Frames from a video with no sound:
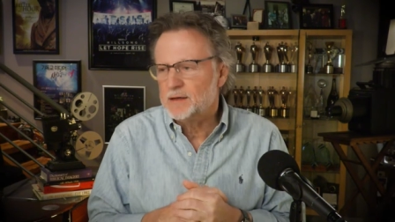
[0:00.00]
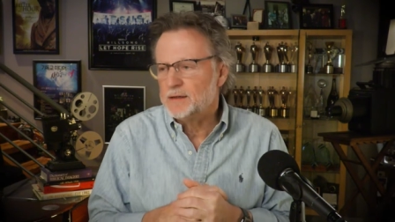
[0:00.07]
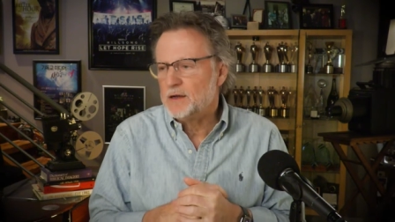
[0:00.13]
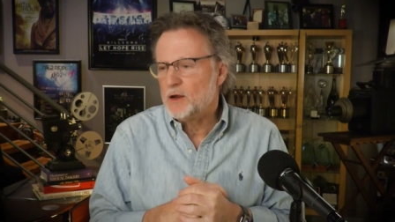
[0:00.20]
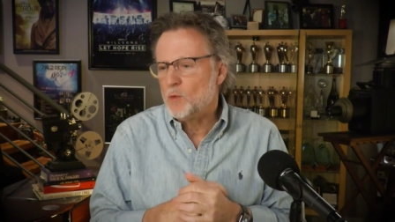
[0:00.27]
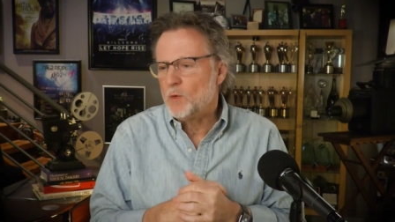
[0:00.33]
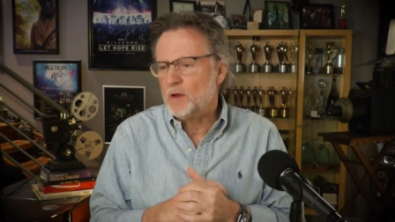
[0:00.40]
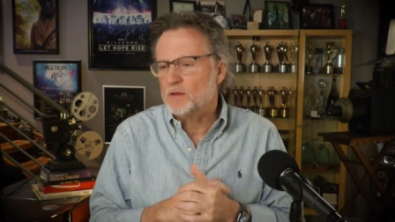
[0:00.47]
you
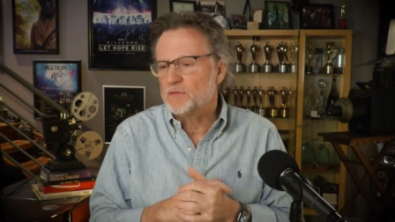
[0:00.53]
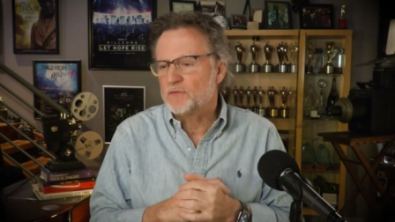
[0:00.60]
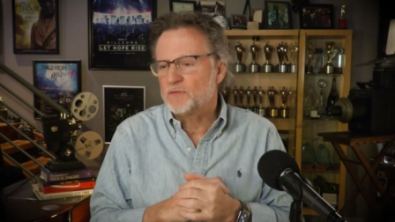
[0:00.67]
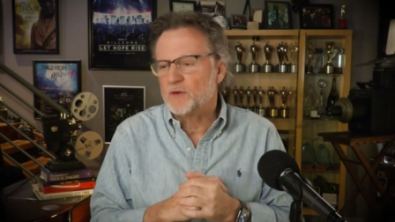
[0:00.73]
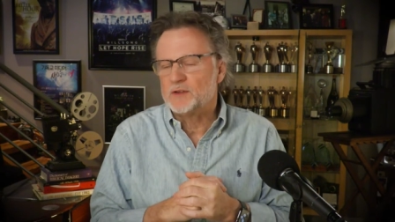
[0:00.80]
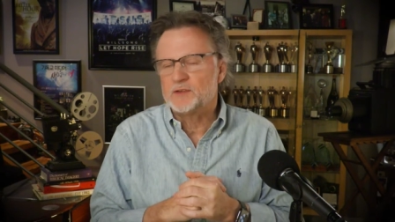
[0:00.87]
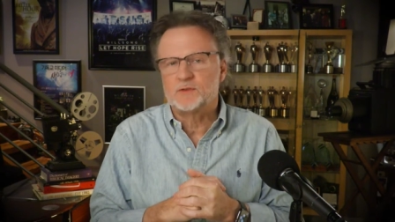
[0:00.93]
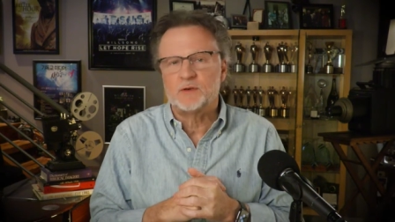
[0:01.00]
know, one of the
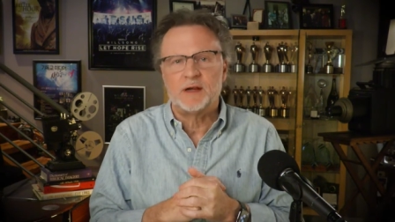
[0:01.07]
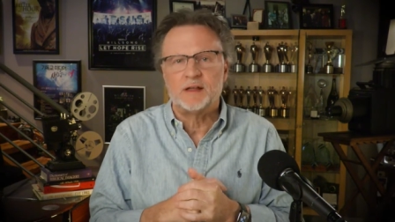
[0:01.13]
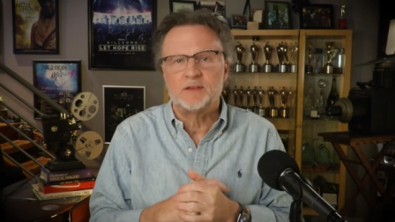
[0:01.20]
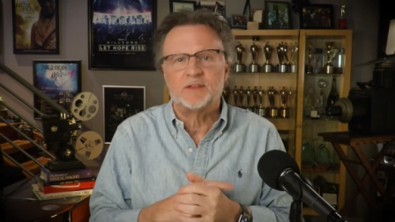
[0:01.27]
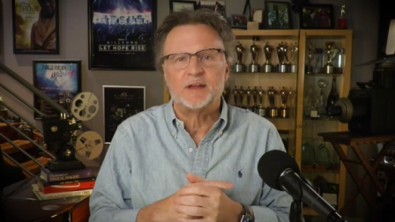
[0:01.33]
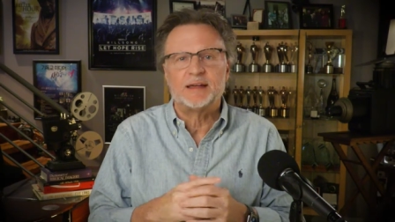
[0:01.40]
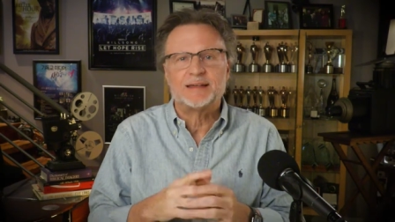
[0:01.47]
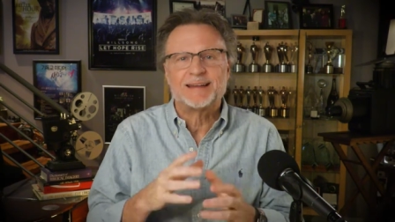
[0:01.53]
frustrating
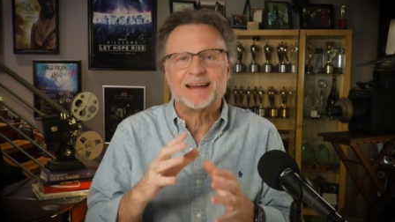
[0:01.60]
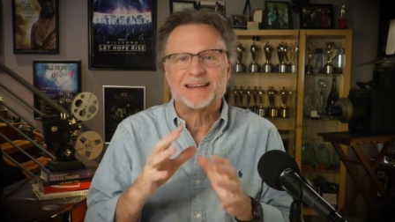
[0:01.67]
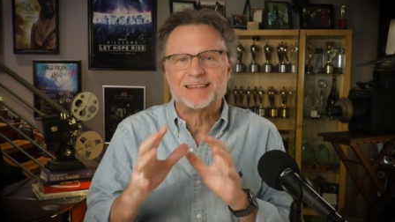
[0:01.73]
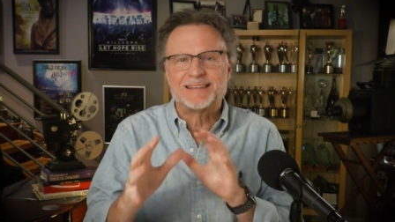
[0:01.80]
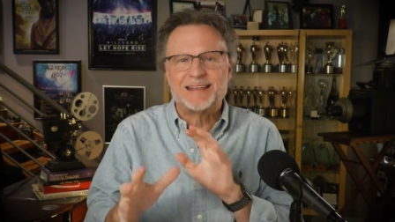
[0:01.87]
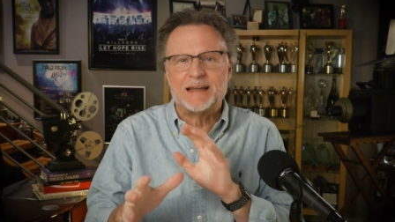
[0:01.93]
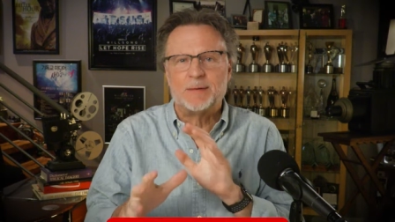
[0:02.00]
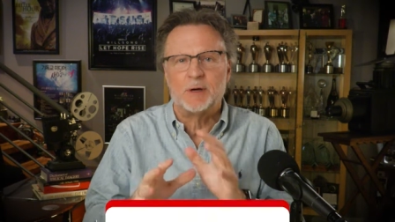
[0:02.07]
things I
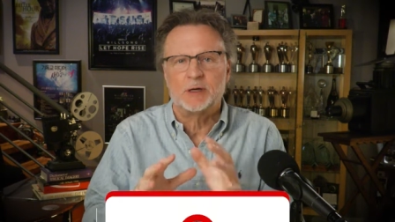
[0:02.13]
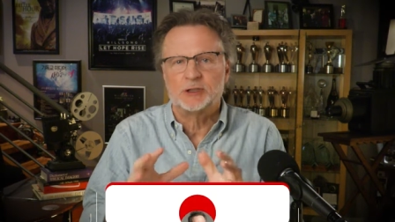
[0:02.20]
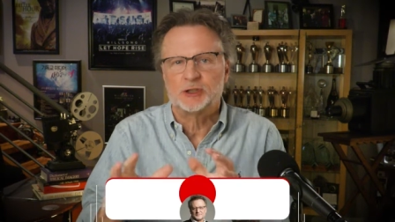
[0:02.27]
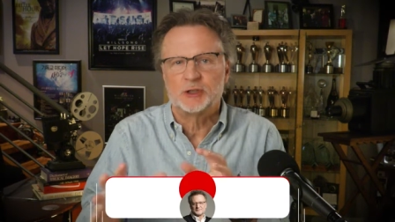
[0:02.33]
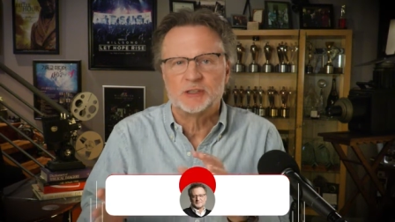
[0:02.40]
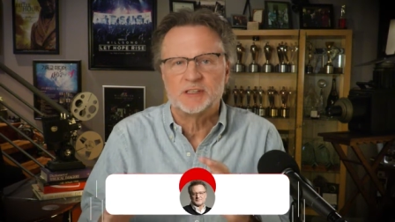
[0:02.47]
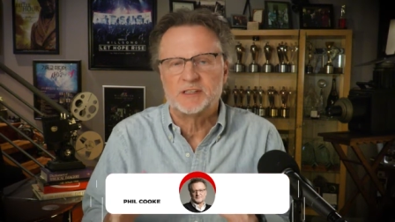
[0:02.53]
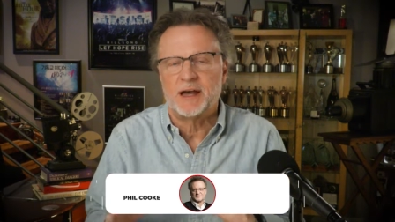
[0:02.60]
see among
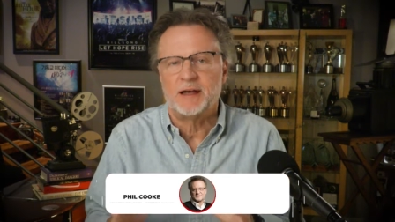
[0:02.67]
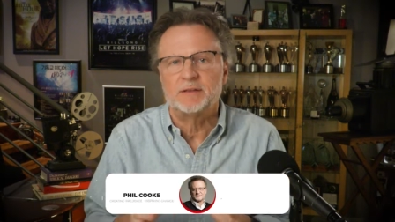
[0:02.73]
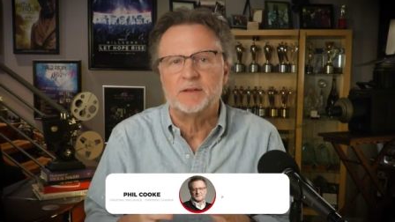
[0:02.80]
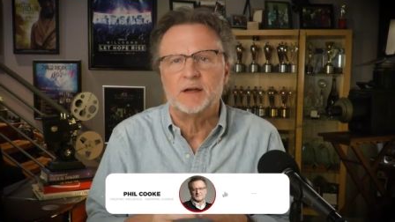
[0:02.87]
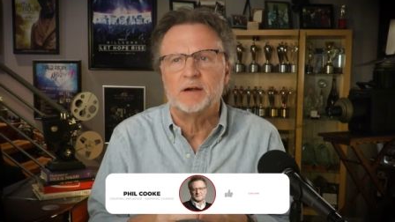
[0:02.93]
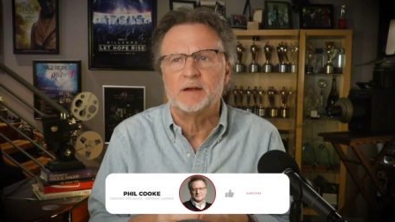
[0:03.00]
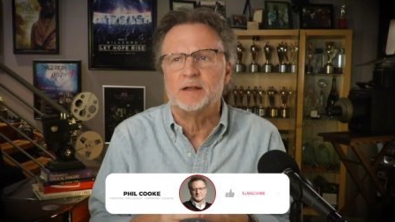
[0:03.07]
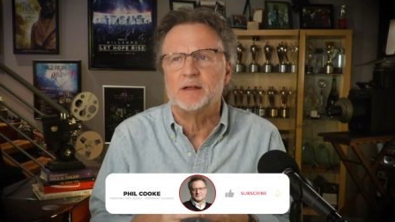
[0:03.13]
churches out
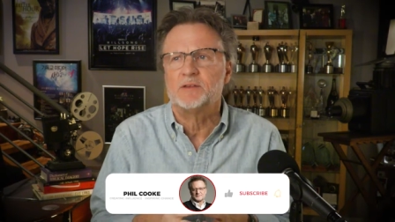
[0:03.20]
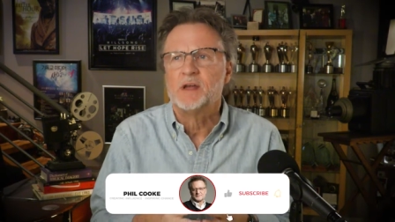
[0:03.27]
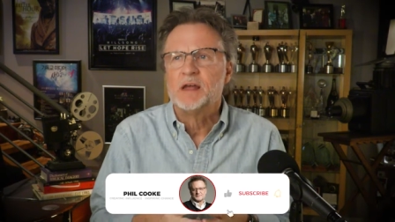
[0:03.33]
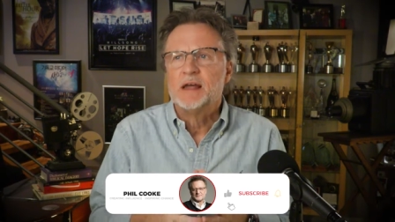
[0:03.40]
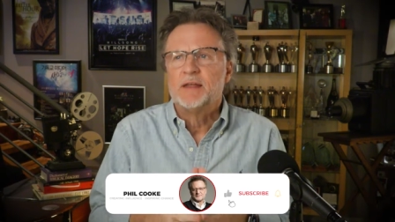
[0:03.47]
there is